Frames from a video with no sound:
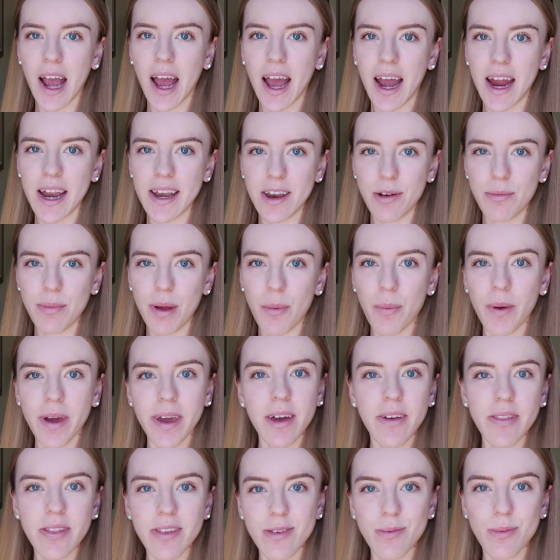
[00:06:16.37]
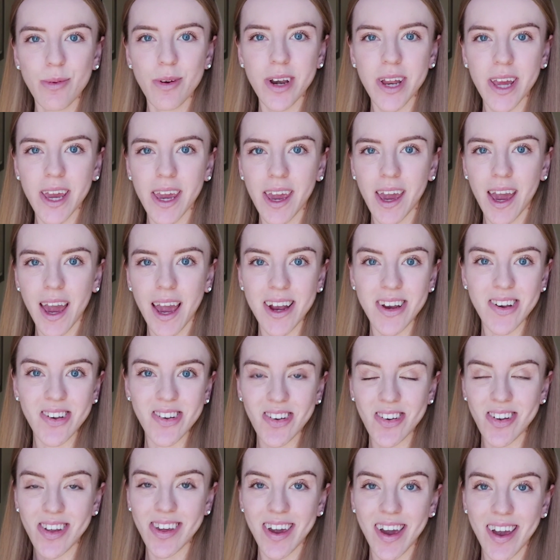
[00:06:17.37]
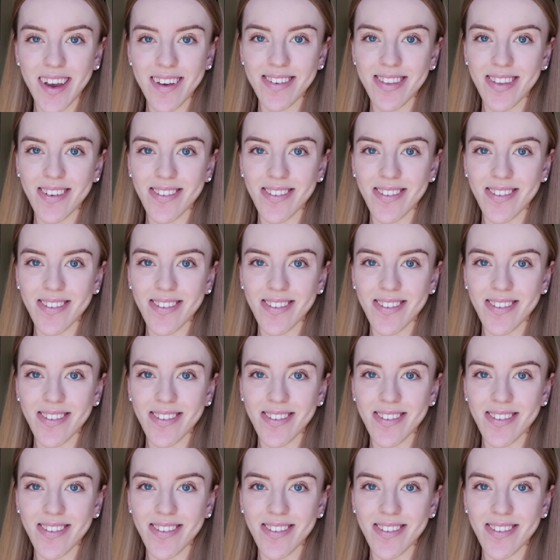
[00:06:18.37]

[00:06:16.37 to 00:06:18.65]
I did my workout this morning. I showed you guys